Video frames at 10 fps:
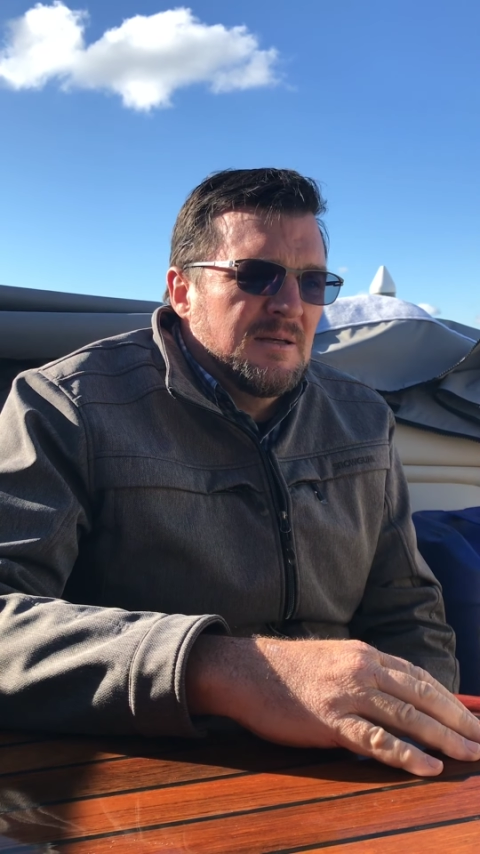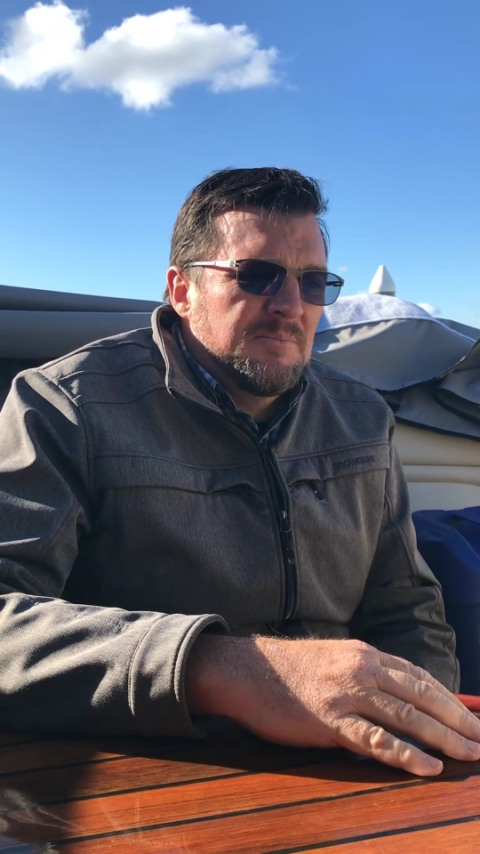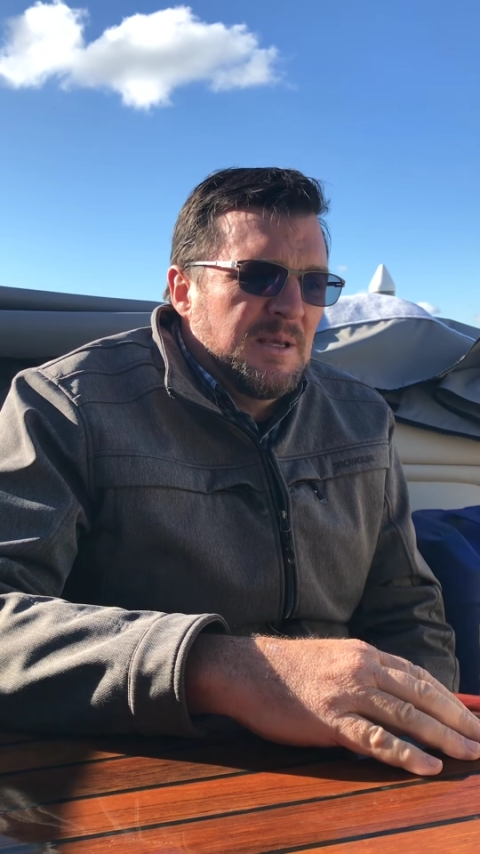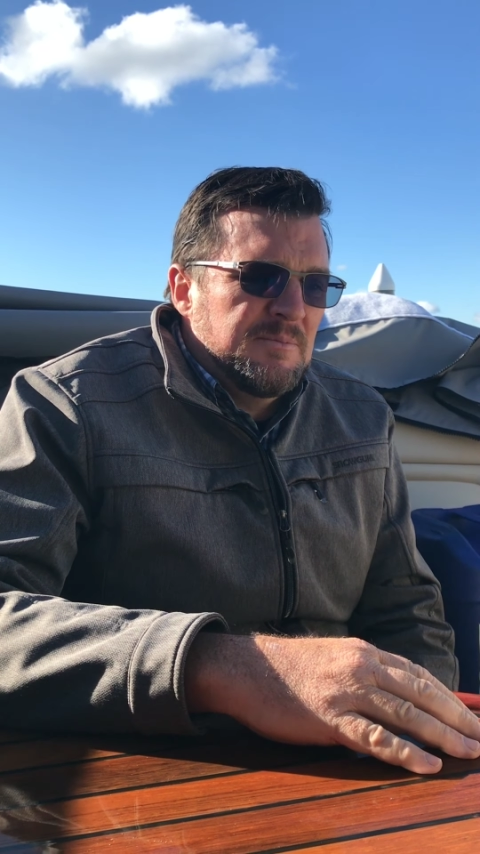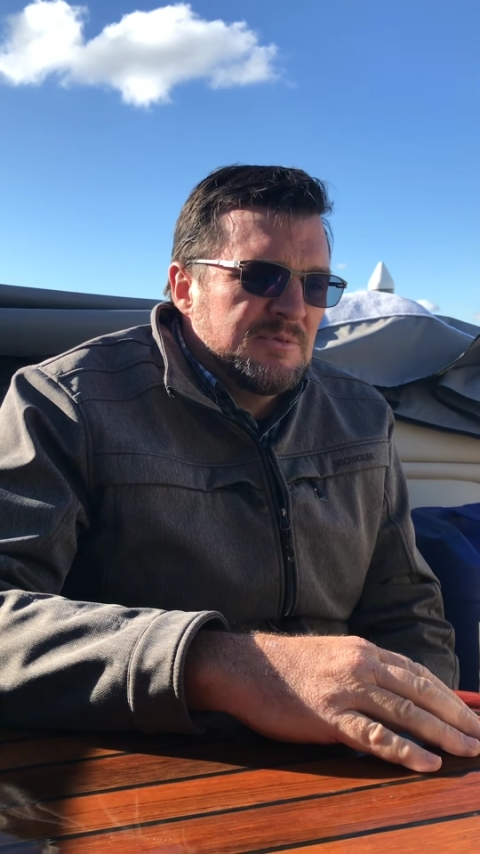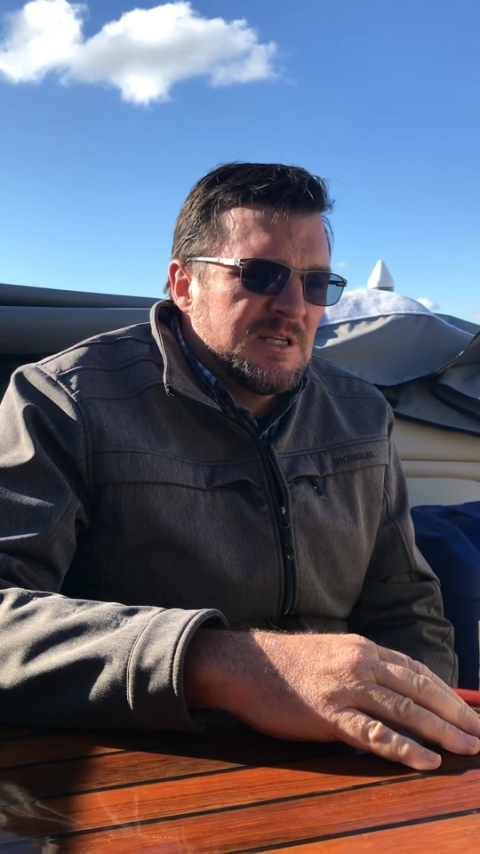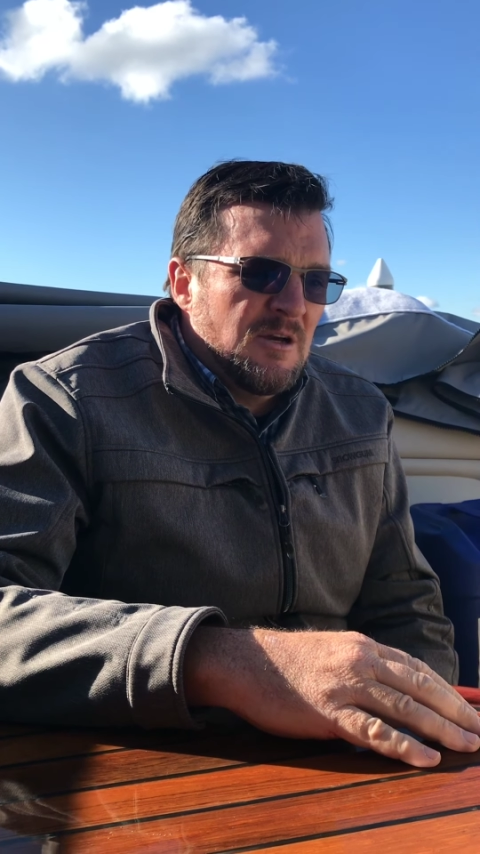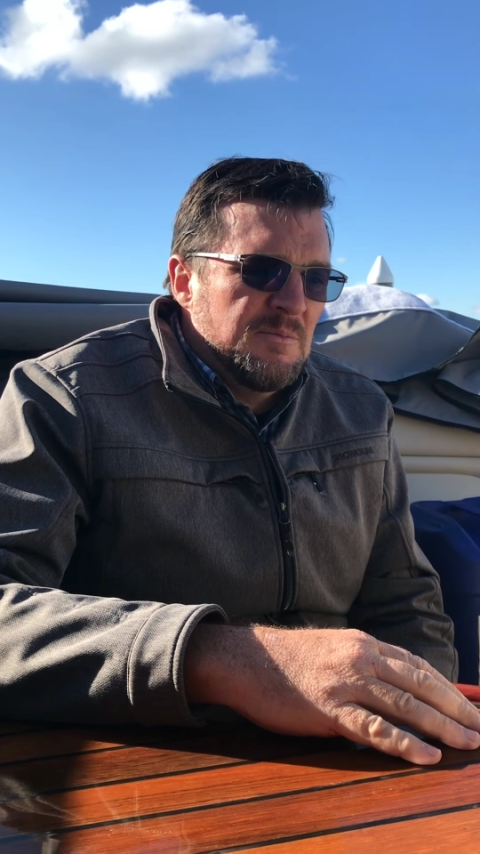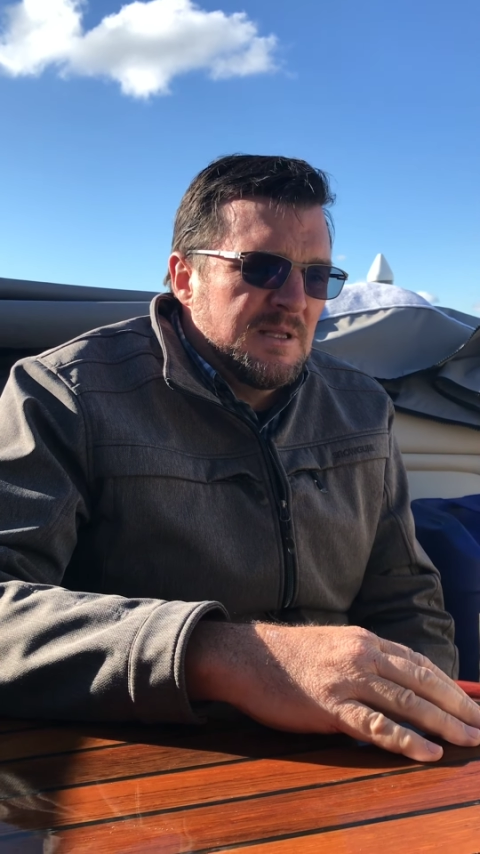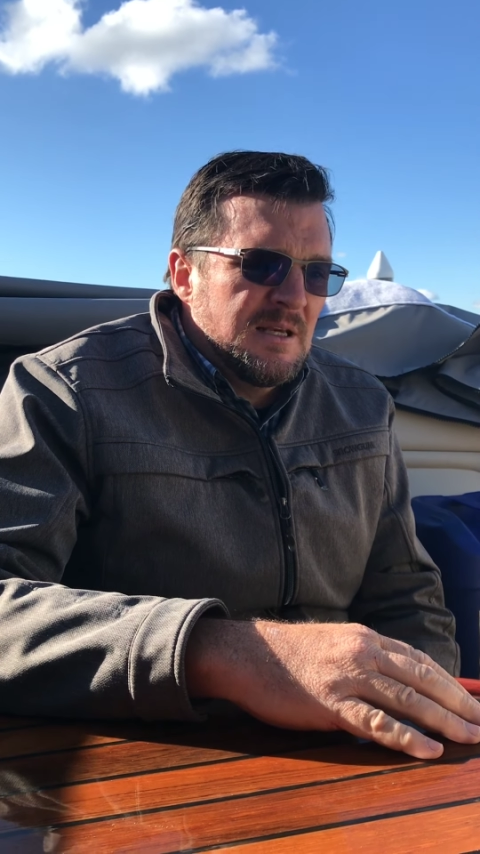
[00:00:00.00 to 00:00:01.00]
people
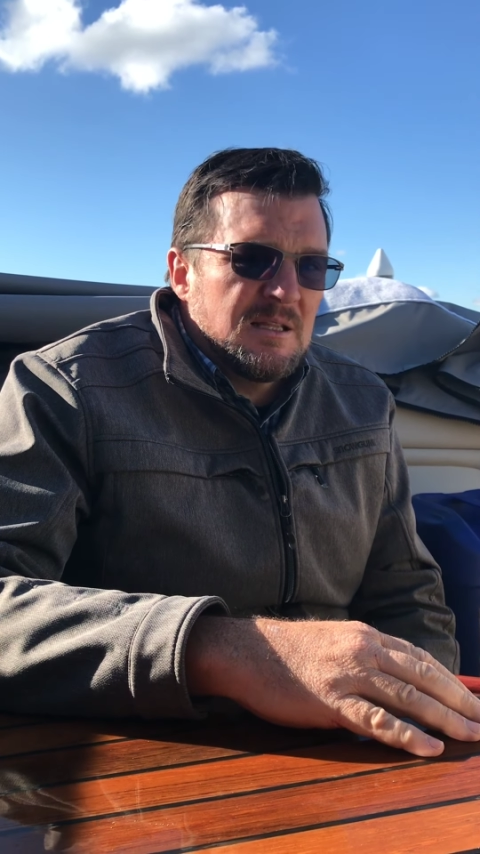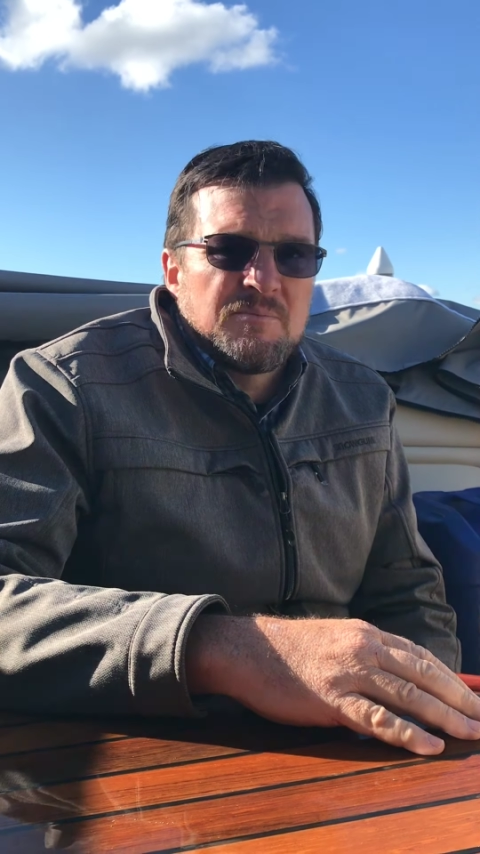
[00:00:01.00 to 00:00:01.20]
tell me that the